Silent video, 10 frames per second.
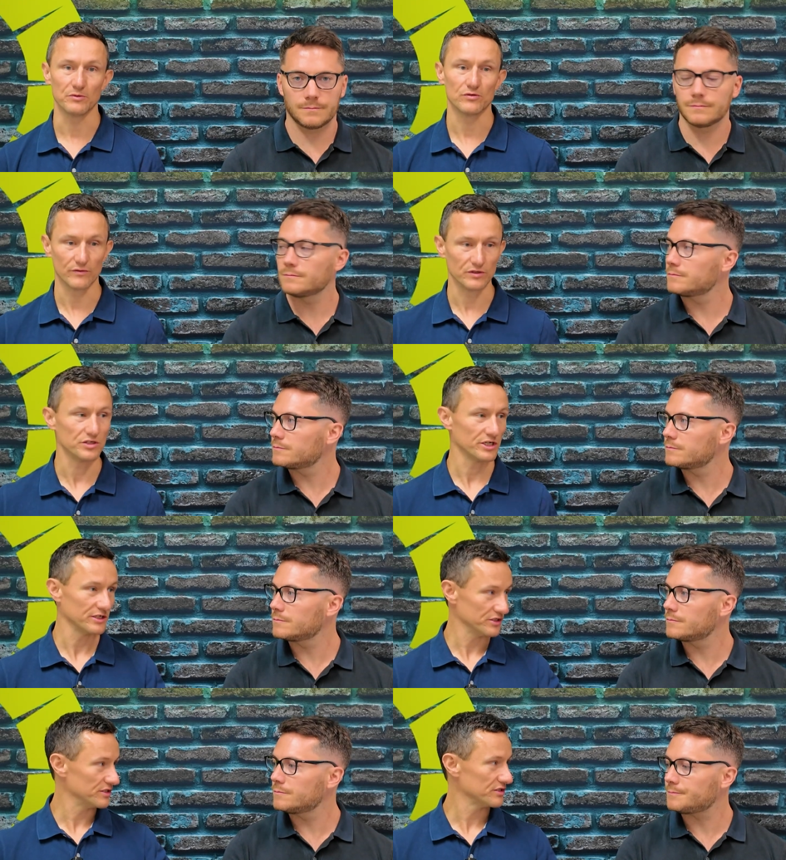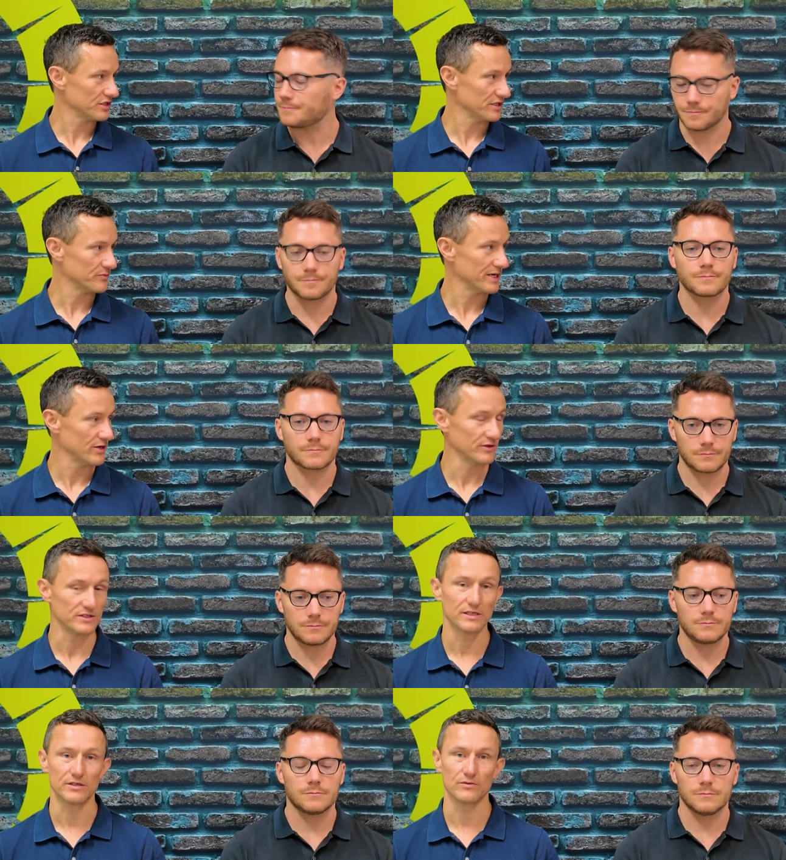Speaker 1: able to obviously charge and discharge power
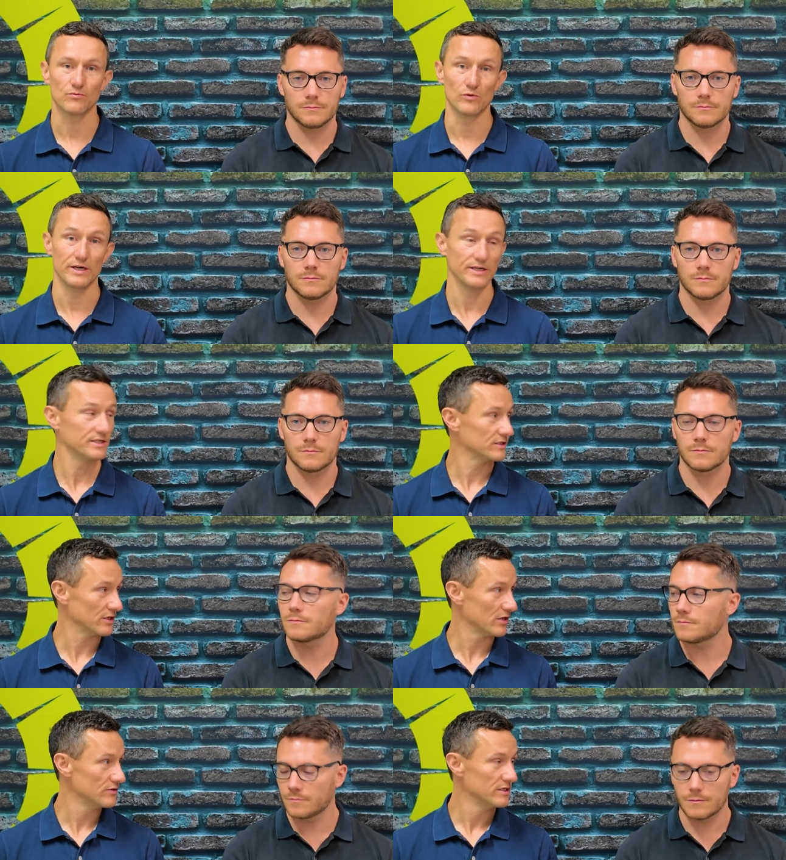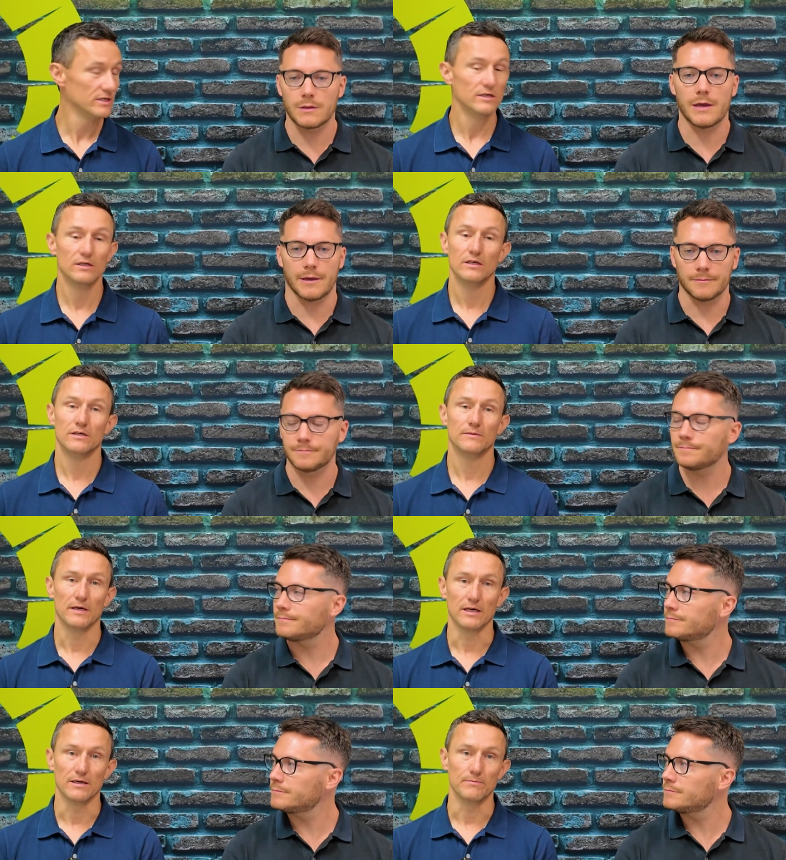and send it where it needs to go. Yeah.
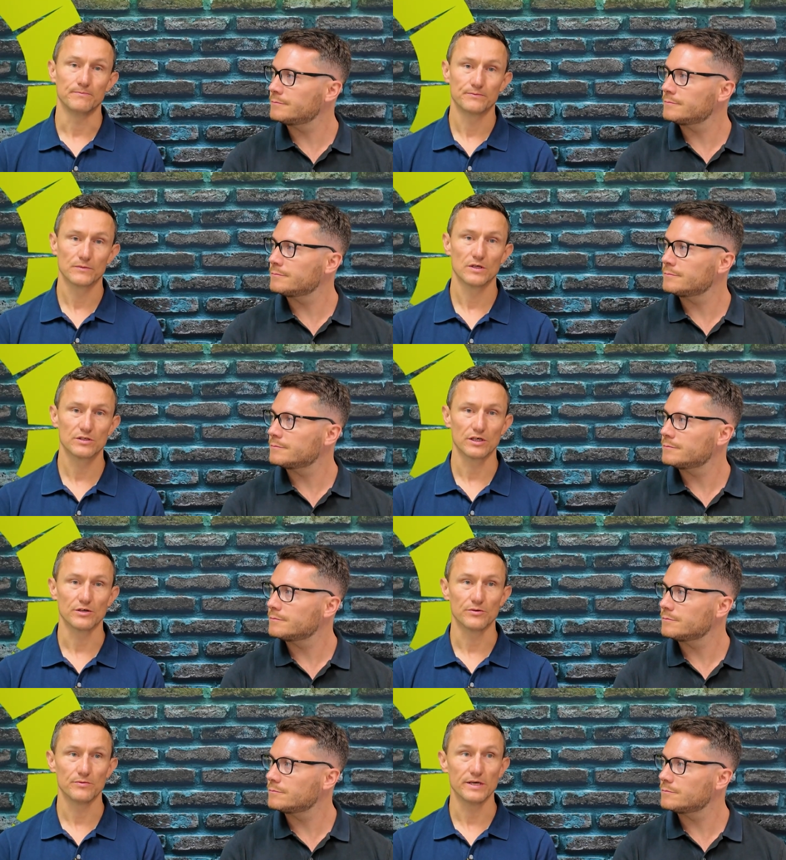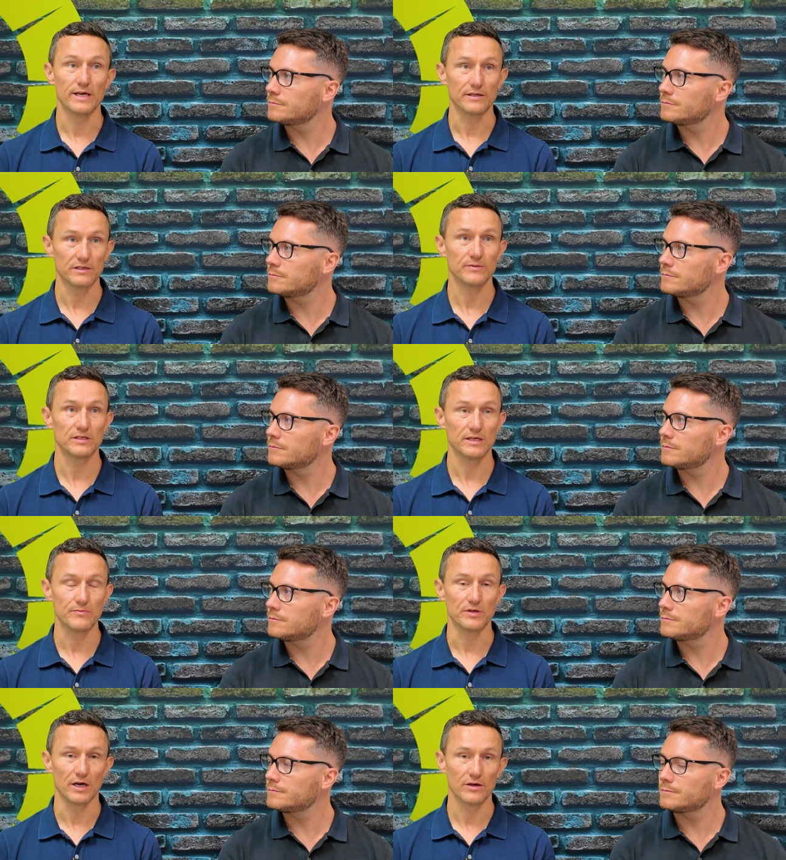Um, so yeah, it's something to
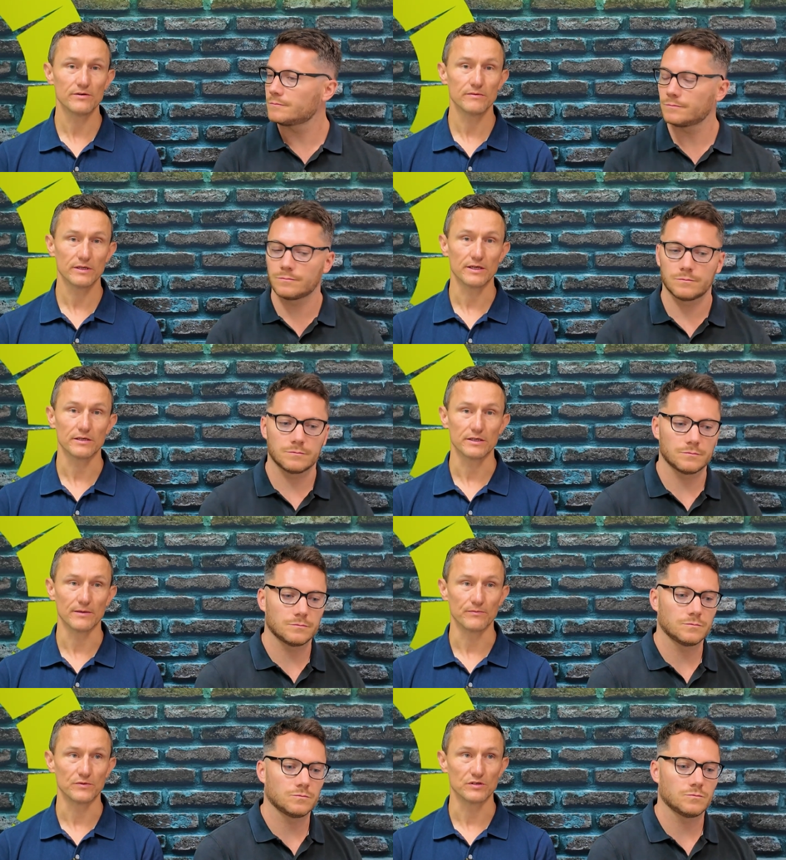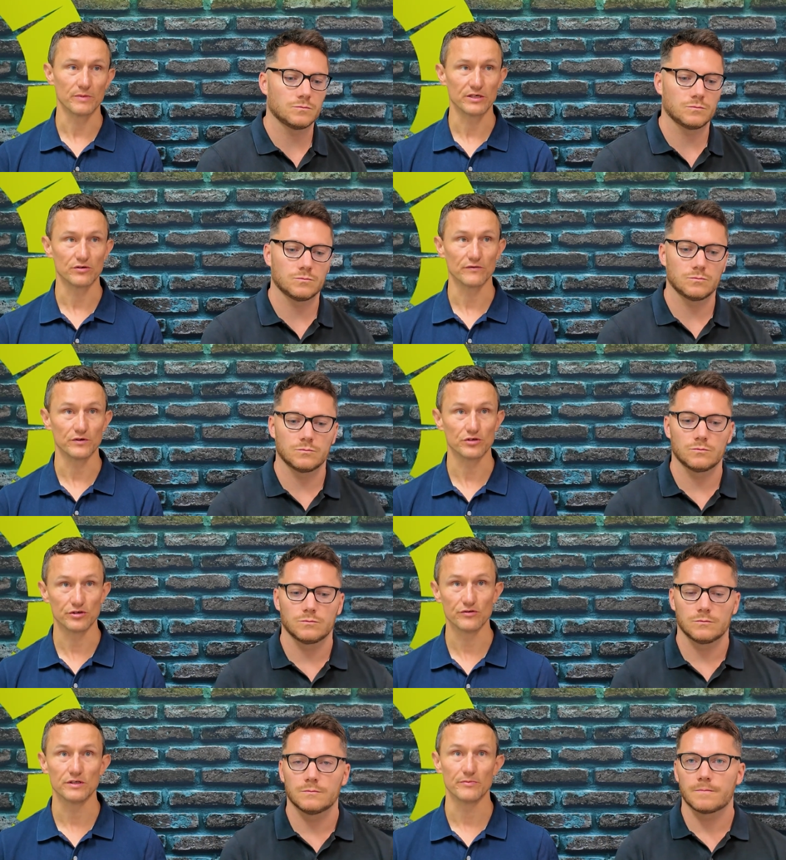keep an eye on, and um, just make sure if you're
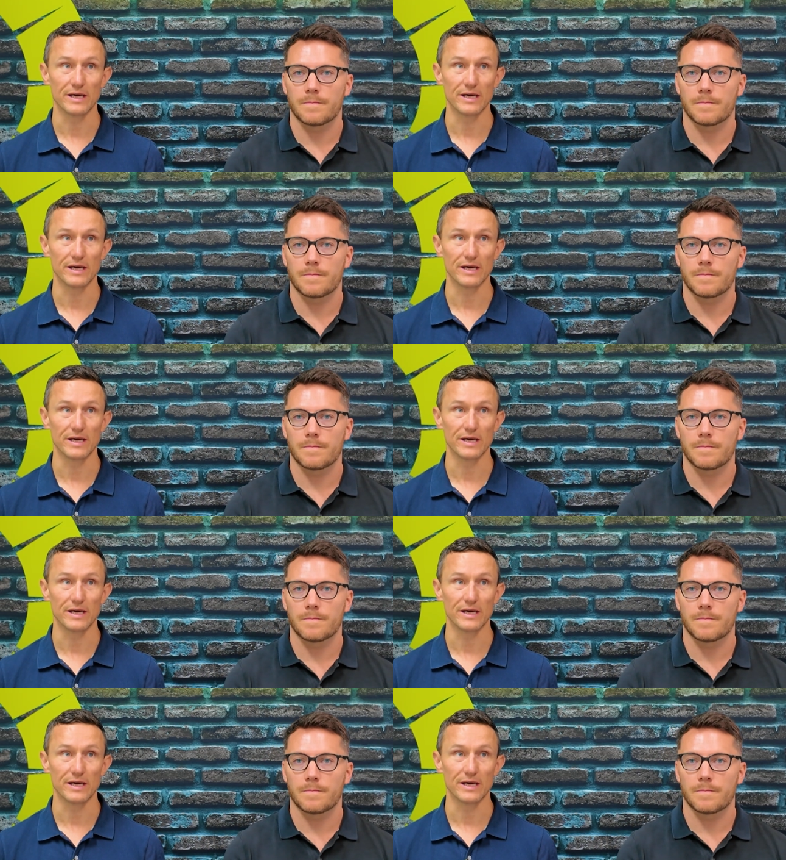choosing a